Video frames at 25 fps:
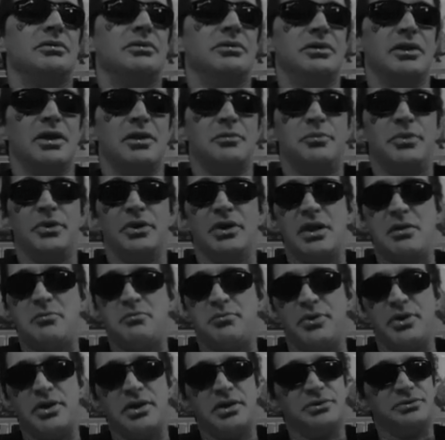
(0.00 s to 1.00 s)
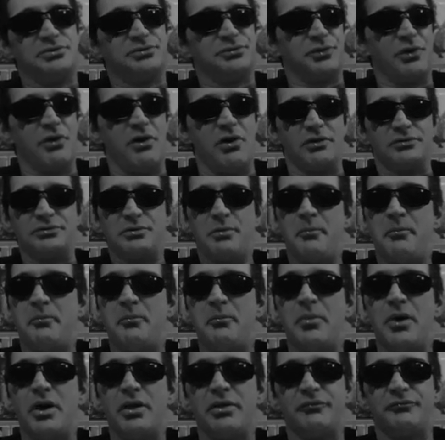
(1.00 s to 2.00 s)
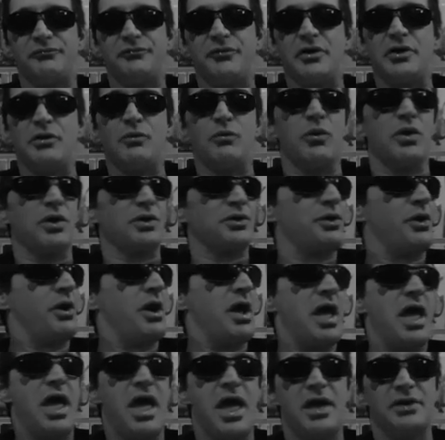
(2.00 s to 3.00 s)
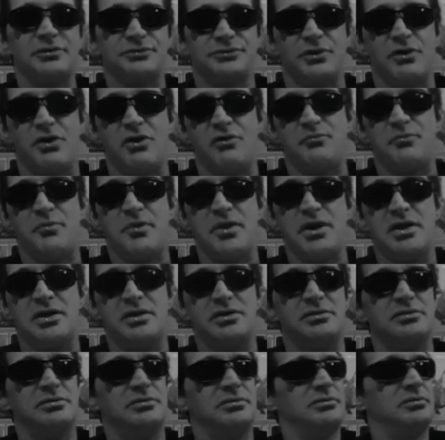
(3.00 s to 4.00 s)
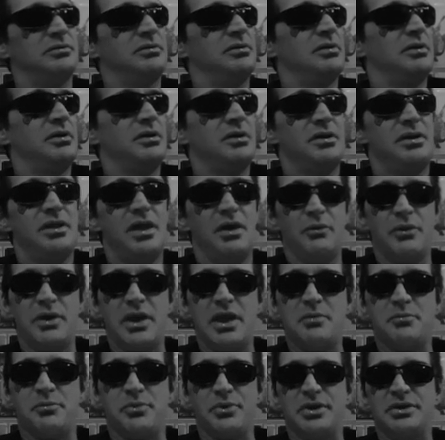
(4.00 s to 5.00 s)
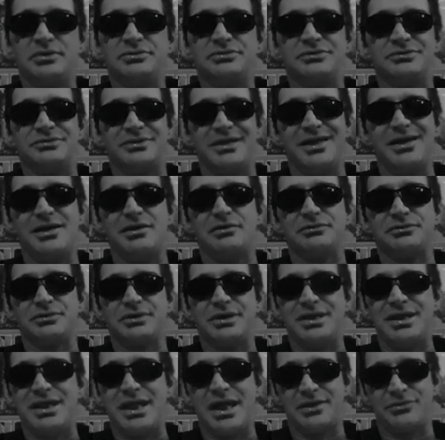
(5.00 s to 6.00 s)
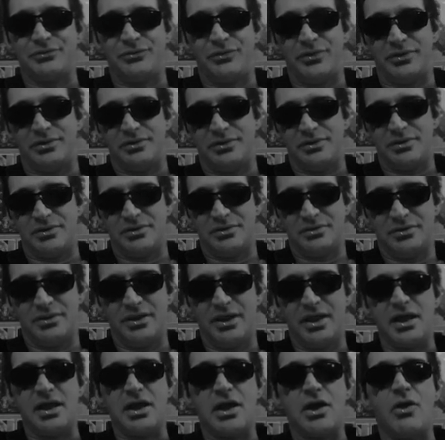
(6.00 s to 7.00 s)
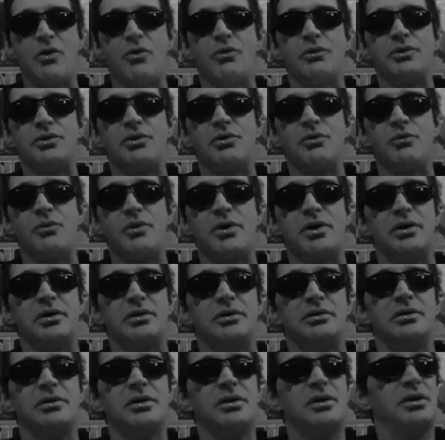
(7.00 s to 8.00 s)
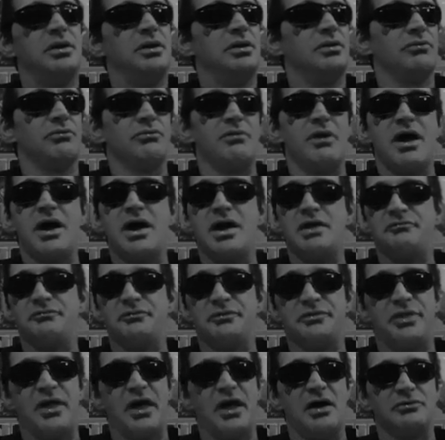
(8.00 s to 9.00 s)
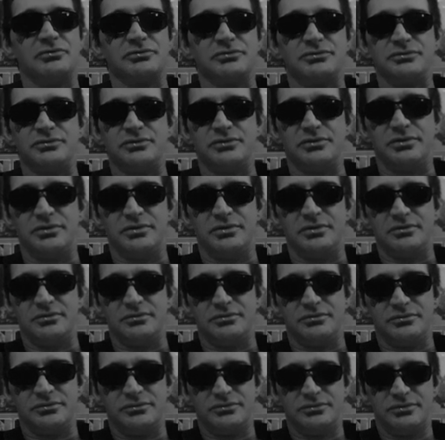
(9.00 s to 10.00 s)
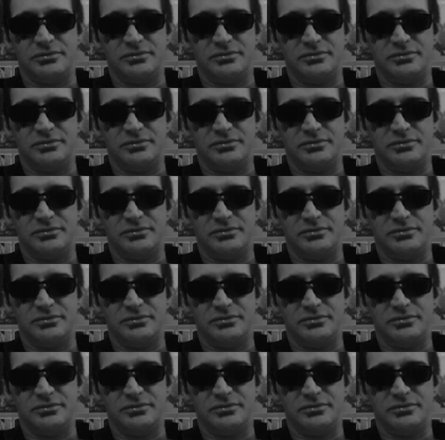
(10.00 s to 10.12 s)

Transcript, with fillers: You gotta build that bridge strong as a motherfucker. Work your ass off, man. That way that bridge is there, it's connected. It ain't going nowhere. It'll ride for thousands of years.